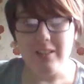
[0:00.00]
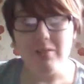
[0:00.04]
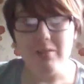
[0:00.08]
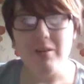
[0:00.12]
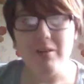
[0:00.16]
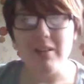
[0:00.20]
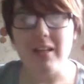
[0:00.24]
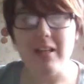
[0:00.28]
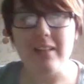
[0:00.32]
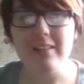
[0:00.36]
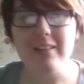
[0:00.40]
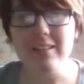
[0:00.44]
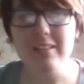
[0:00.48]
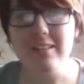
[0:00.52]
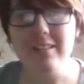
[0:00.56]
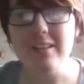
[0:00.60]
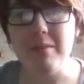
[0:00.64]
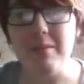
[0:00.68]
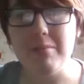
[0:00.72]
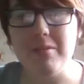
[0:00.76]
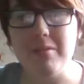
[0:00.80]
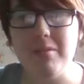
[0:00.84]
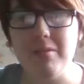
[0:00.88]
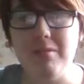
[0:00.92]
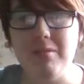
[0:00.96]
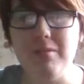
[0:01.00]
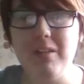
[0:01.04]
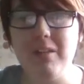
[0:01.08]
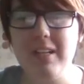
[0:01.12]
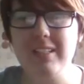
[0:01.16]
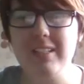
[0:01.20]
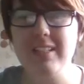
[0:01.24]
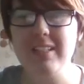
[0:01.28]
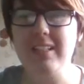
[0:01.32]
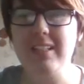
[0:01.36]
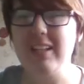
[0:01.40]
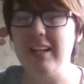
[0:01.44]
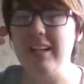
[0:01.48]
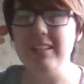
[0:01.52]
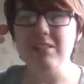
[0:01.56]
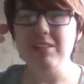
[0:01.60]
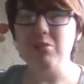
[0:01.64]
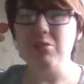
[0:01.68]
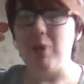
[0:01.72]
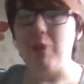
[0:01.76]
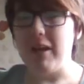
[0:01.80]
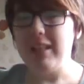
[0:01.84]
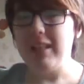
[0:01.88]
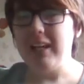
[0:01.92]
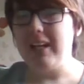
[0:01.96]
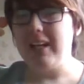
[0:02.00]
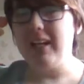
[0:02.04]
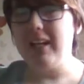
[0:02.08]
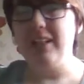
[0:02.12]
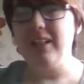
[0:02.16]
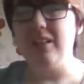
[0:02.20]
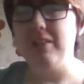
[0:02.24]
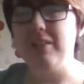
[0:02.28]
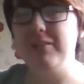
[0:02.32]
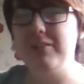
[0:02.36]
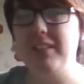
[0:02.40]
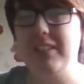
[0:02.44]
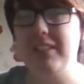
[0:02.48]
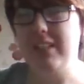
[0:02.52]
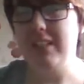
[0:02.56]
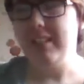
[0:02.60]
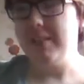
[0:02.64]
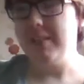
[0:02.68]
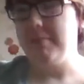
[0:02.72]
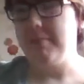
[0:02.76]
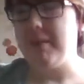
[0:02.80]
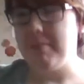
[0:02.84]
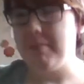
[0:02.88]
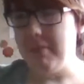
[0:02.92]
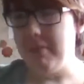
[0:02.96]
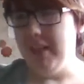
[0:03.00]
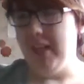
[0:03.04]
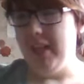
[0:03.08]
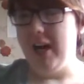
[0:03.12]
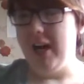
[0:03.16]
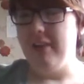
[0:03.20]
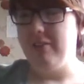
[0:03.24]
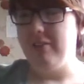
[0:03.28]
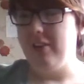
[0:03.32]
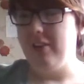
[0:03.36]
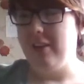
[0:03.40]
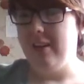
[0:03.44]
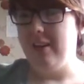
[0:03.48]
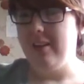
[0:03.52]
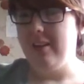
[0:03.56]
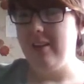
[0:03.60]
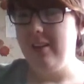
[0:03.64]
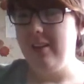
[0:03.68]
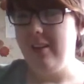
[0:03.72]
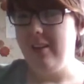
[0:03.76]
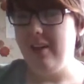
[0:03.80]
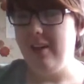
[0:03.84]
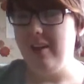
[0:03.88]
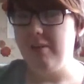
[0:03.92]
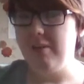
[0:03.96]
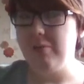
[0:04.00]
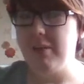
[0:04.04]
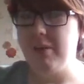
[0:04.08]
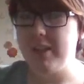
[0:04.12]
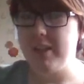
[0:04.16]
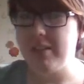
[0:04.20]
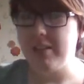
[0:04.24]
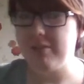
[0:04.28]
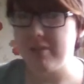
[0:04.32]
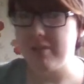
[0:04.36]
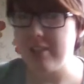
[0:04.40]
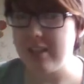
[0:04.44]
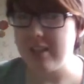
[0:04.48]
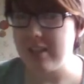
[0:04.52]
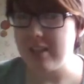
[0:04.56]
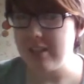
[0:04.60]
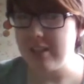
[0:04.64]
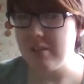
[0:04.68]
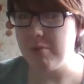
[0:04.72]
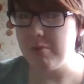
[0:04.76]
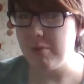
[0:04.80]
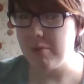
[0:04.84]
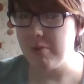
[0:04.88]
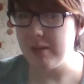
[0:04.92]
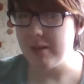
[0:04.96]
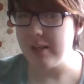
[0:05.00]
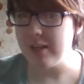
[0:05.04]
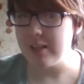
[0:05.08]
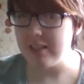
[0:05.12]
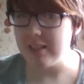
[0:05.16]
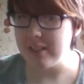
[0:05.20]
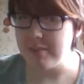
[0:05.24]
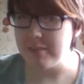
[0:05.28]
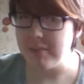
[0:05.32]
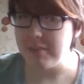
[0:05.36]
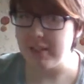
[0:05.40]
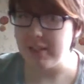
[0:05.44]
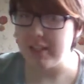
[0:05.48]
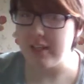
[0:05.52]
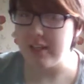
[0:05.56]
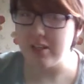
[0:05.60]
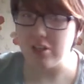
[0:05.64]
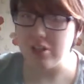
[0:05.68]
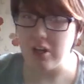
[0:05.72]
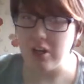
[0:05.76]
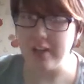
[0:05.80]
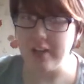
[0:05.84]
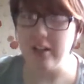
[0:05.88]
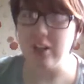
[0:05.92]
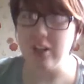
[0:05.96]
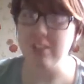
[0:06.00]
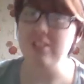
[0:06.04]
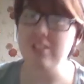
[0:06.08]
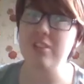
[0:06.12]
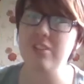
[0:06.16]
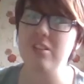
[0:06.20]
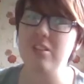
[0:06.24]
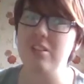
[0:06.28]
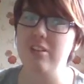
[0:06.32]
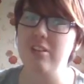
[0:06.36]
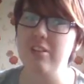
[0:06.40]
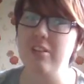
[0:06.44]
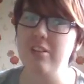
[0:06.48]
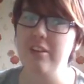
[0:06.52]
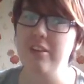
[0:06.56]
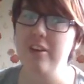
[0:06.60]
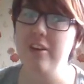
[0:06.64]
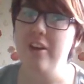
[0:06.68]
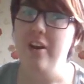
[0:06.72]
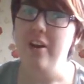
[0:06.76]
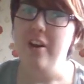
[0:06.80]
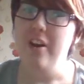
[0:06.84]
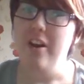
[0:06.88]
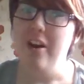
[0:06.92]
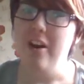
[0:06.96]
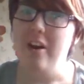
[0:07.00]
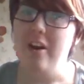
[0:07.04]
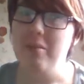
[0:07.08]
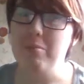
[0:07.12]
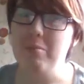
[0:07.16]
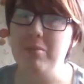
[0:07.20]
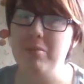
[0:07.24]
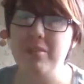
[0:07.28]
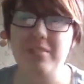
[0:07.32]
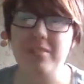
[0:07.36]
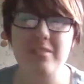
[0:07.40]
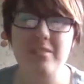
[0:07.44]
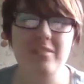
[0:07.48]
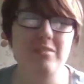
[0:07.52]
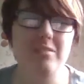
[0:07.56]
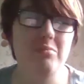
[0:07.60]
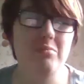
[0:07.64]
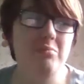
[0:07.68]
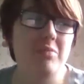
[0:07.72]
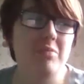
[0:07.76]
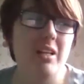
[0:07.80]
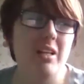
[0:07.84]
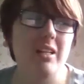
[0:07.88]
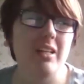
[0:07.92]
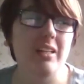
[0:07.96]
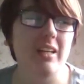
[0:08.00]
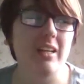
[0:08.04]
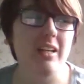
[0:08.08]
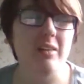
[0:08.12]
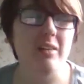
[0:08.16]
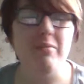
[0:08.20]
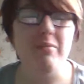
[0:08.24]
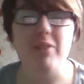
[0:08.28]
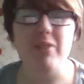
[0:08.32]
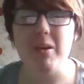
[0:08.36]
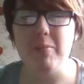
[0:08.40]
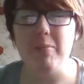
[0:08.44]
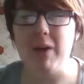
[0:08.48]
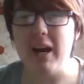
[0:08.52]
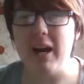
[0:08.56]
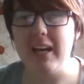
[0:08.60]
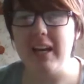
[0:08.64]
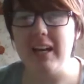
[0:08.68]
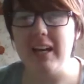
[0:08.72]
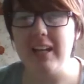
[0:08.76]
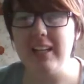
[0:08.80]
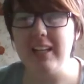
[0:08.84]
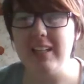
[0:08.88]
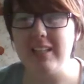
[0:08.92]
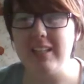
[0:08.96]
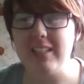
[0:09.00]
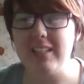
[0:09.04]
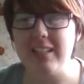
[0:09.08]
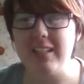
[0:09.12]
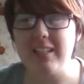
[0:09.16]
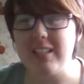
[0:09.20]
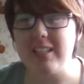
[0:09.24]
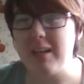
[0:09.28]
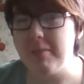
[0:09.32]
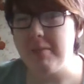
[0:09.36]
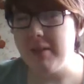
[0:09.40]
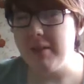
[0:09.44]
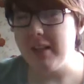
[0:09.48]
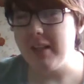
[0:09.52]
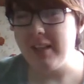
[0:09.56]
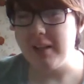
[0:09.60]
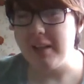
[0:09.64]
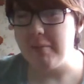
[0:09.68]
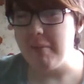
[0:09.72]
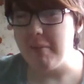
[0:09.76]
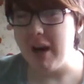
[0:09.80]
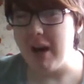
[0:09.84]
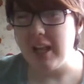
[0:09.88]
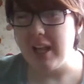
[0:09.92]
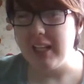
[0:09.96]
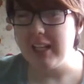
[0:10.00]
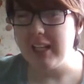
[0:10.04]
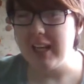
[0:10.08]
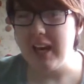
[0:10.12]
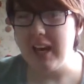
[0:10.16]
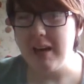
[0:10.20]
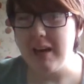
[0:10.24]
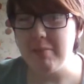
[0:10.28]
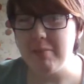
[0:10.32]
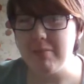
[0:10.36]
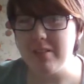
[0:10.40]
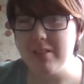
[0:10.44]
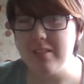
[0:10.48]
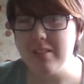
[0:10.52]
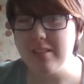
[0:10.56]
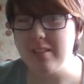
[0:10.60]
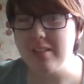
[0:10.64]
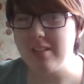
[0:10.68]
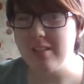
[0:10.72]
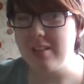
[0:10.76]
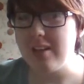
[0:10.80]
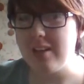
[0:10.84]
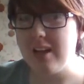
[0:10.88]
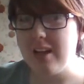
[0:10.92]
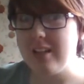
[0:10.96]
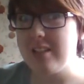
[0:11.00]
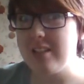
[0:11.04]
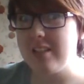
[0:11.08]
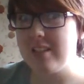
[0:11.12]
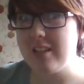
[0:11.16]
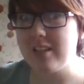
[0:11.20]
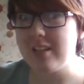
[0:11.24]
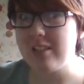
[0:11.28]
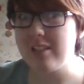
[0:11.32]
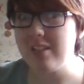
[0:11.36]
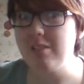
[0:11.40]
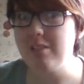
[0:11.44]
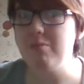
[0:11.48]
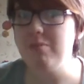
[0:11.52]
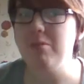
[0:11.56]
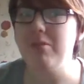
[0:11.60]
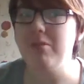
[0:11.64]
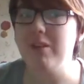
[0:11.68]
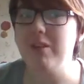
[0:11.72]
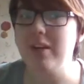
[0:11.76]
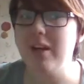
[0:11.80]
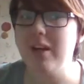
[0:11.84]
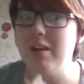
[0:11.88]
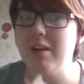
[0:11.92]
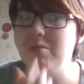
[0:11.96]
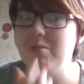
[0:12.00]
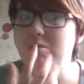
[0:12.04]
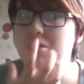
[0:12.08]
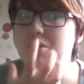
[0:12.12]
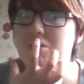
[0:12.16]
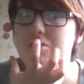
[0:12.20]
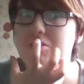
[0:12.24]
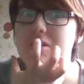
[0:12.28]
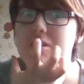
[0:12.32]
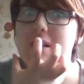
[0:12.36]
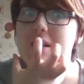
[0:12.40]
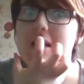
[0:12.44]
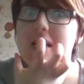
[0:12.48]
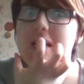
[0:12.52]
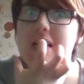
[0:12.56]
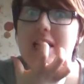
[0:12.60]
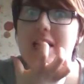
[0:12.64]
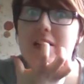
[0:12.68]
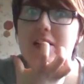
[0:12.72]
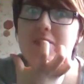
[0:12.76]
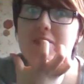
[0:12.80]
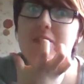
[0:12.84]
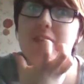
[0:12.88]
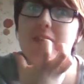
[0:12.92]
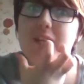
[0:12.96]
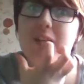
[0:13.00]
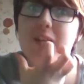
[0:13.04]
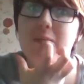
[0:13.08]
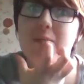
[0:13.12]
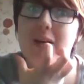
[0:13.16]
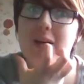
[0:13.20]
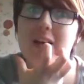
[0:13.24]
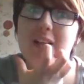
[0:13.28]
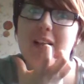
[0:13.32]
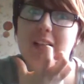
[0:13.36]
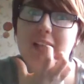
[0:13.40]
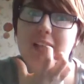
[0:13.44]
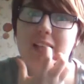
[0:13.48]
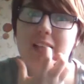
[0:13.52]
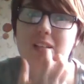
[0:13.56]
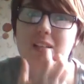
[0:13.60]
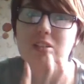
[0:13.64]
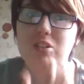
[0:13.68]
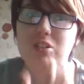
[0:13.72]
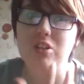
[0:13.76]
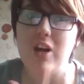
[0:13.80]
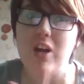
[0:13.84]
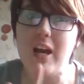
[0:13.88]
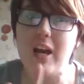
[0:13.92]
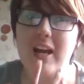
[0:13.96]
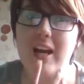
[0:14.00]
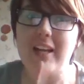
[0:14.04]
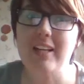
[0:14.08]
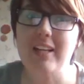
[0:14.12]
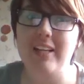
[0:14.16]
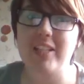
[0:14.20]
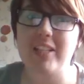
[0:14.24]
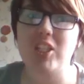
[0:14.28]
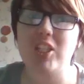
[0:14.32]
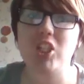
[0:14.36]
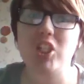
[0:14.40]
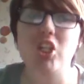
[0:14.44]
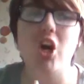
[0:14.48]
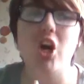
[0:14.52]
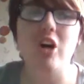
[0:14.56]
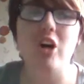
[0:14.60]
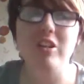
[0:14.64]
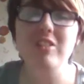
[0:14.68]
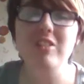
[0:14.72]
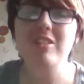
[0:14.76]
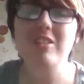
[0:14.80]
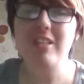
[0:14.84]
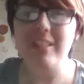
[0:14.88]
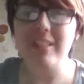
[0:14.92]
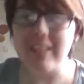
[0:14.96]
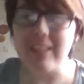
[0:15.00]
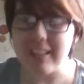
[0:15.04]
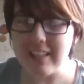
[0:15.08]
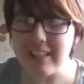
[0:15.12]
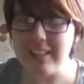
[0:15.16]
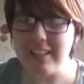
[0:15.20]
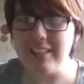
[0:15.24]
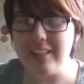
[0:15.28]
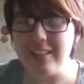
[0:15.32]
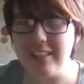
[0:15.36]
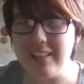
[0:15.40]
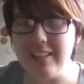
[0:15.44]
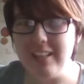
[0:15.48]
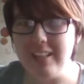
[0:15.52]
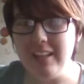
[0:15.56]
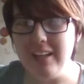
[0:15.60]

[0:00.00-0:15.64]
quite like this episode. Actually, I didn't quite like it. I loved it. It actually made me laugh out loud a lot, which for 6 a.m. is something that I try not to do. But then again, I'm very bad at it, because anytime anything Malik happens at 6 a.m, I'm grinning, like, really, really badly and trying, like, not to giggle.